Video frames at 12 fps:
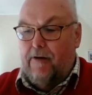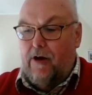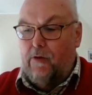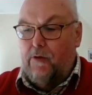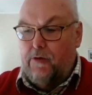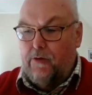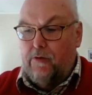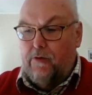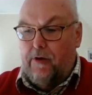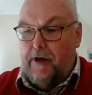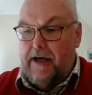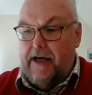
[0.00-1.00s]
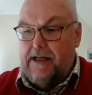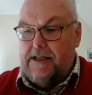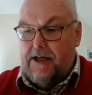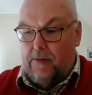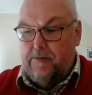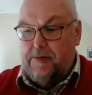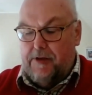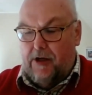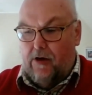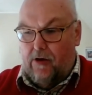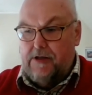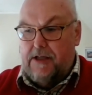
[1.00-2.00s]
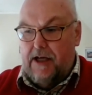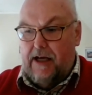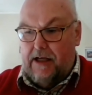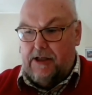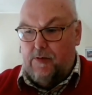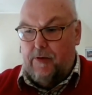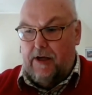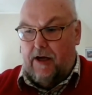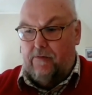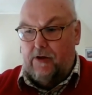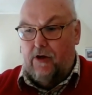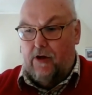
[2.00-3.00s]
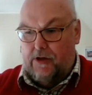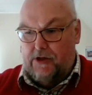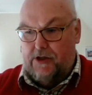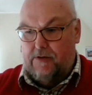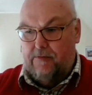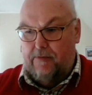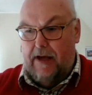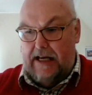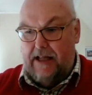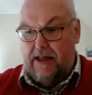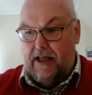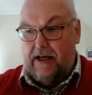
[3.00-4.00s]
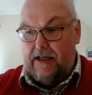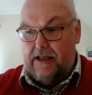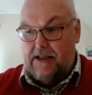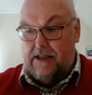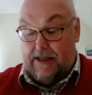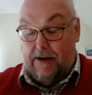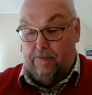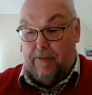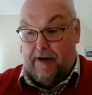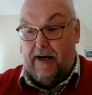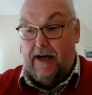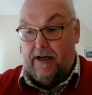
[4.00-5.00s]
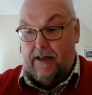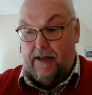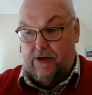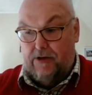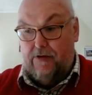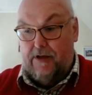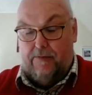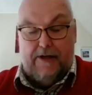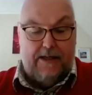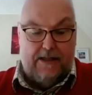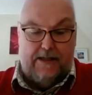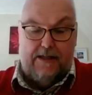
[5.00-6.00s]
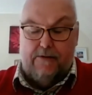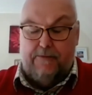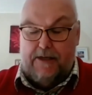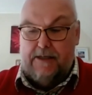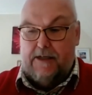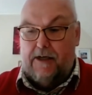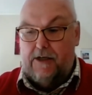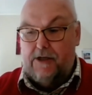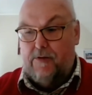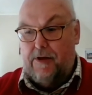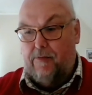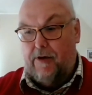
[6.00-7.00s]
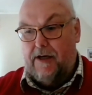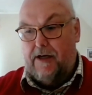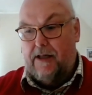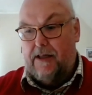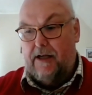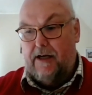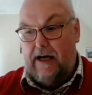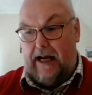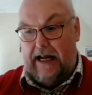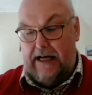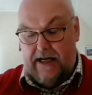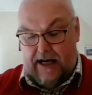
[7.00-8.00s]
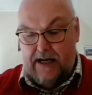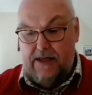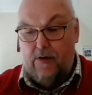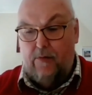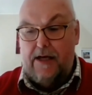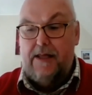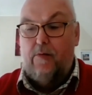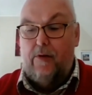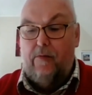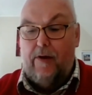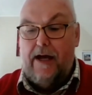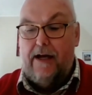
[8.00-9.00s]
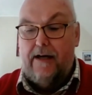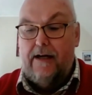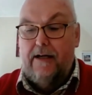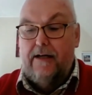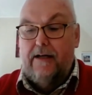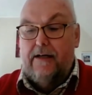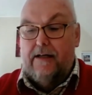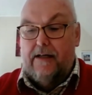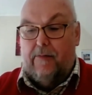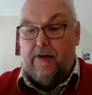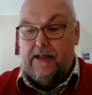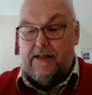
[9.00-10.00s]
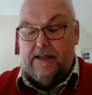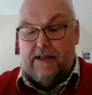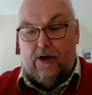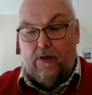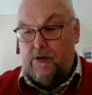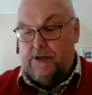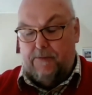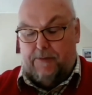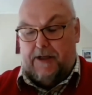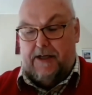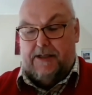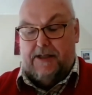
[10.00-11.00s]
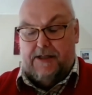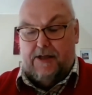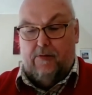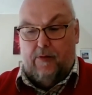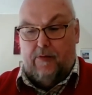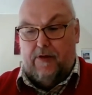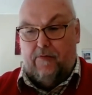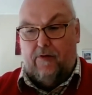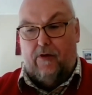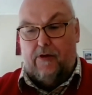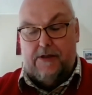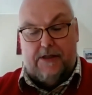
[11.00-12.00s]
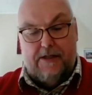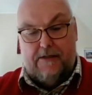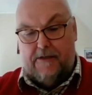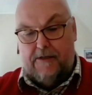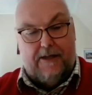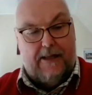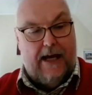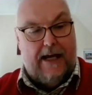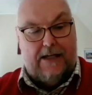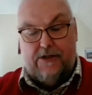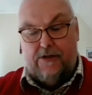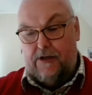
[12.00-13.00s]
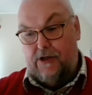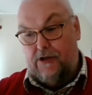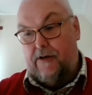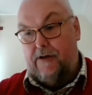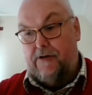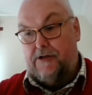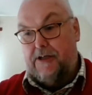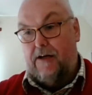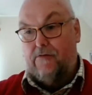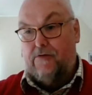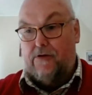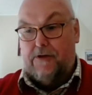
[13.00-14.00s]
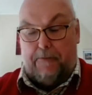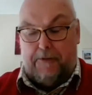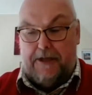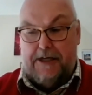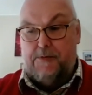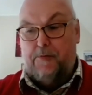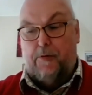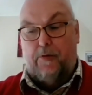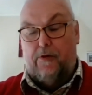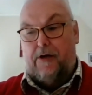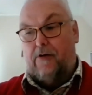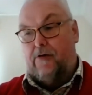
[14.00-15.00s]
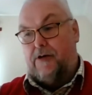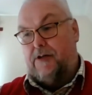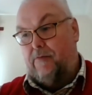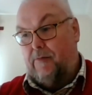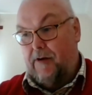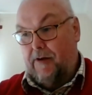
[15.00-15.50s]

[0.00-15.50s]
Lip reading: although in some contexts we have lost many things temporarily, the ability to be in touch with one another in the way that we were, the ability to go to places that we would have gone to relax or enjoy ourselves, or to play sport, or to